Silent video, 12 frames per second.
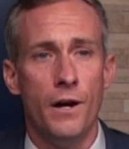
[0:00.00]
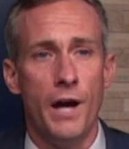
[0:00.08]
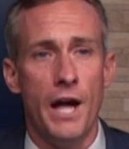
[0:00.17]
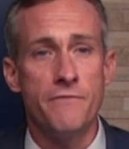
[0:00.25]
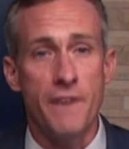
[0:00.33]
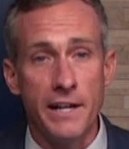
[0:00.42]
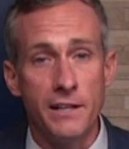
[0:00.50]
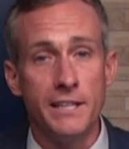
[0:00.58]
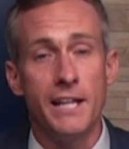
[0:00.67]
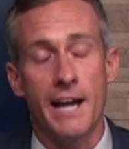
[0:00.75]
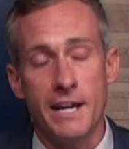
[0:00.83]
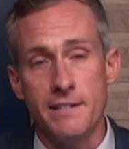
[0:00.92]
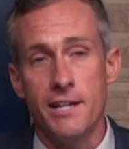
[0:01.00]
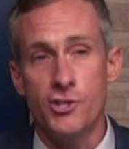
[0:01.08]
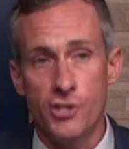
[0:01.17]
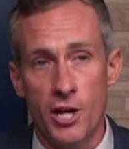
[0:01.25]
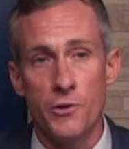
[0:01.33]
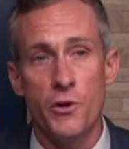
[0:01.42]
Uh, and finally, like I
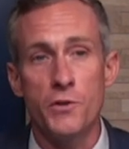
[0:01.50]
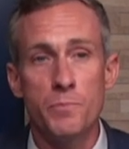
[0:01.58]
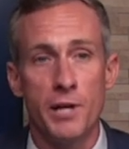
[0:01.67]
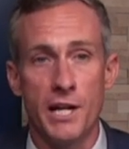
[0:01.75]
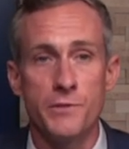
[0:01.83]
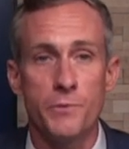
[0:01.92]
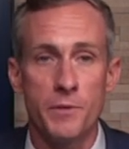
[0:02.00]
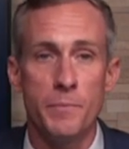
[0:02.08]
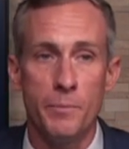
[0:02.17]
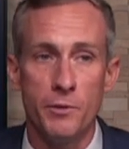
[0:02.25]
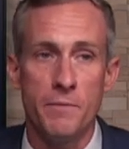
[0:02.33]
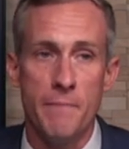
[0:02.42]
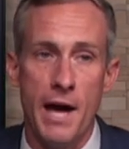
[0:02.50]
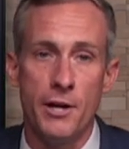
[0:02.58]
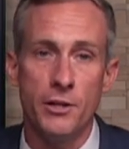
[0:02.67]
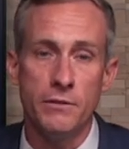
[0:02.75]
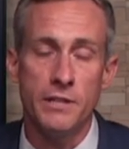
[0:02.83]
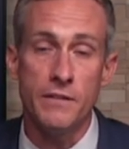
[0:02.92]
said, share those plans with the people that
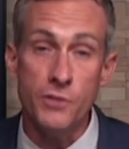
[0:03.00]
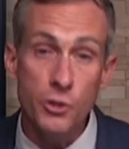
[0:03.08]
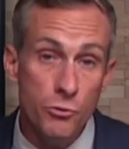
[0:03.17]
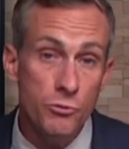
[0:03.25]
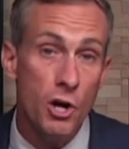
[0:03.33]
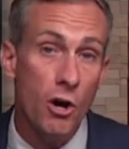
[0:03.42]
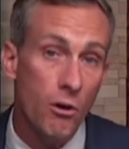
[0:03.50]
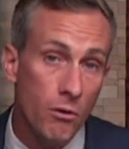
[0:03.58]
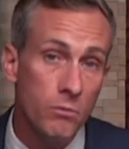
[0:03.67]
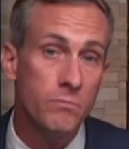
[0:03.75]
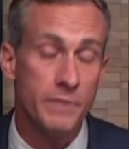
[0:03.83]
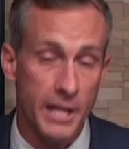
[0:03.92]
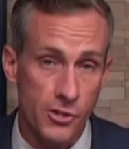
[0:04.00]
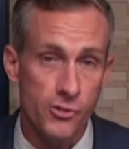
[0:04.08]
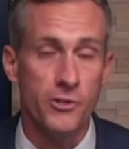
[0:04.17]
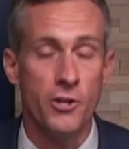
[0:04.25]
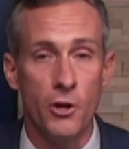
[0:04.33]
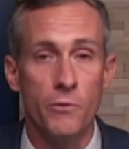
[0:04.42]
matter. If you know, they
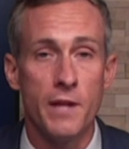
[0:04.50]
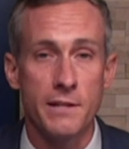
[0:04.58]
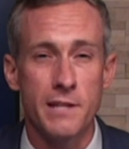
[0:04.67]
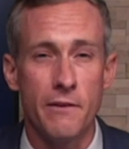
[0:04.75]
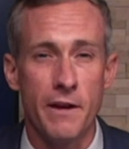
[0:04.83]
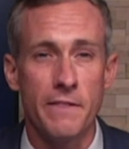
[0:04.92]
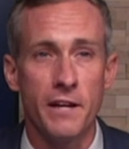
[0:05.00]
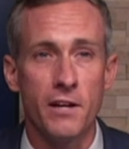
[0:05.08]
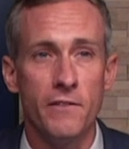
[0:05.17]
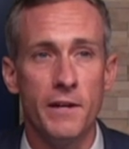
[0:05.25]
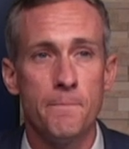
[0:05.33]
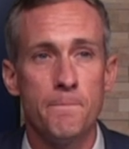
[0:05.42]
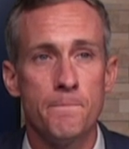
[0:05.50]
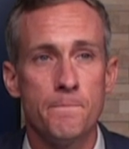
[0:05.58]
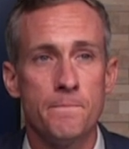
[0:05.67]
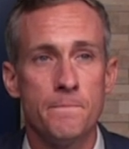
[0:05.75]
should know. That's how I think of it.